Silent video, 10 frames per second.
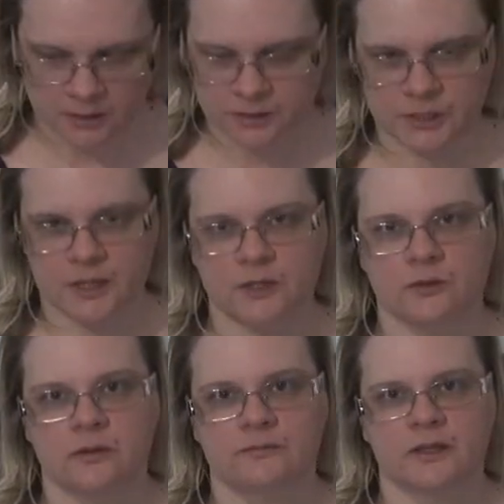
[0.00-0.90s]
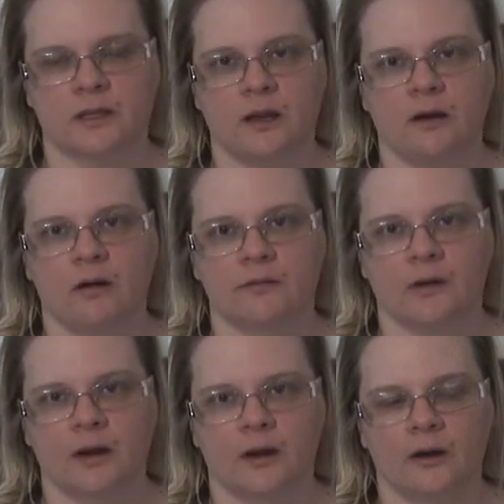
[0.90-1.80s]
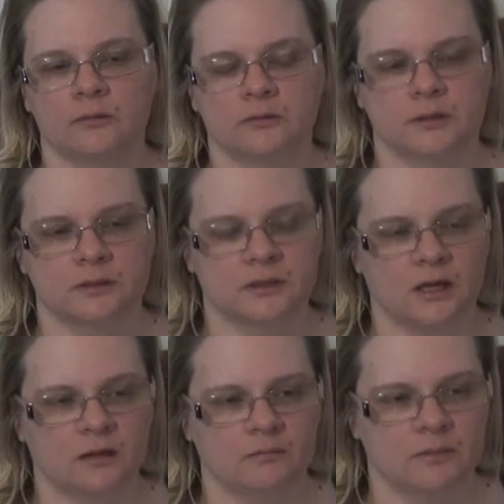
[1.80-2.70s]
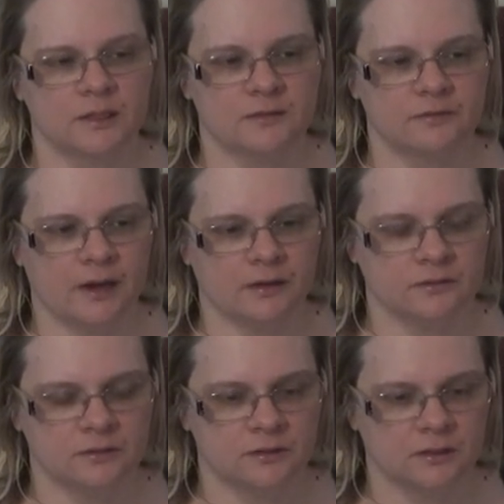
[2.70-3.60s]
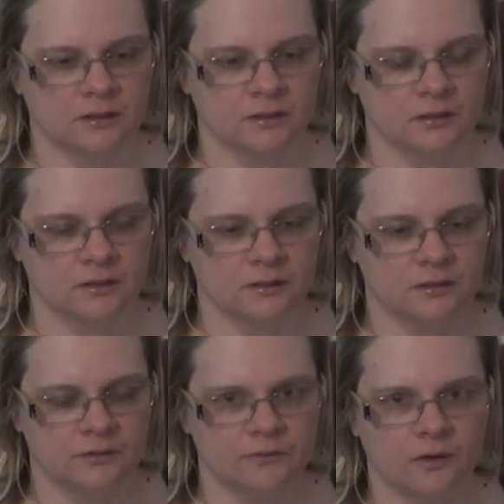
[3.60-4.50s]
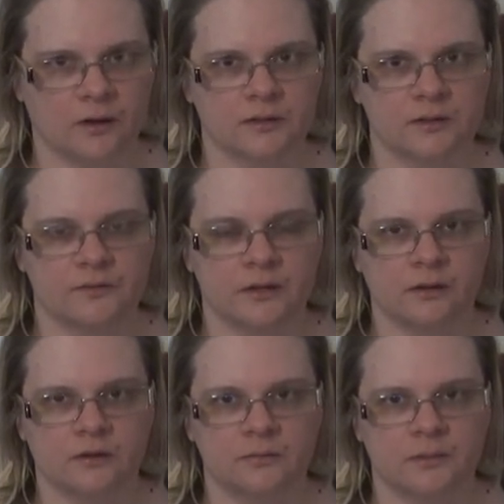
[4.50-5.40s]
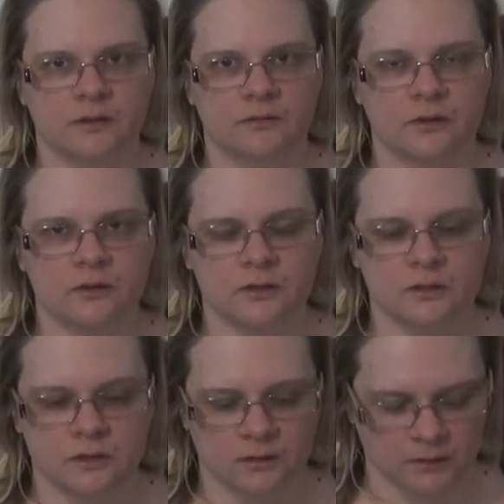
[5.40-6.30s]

So that's all of Othello. I, I hope that um, it's found uh, you find this video to be of use.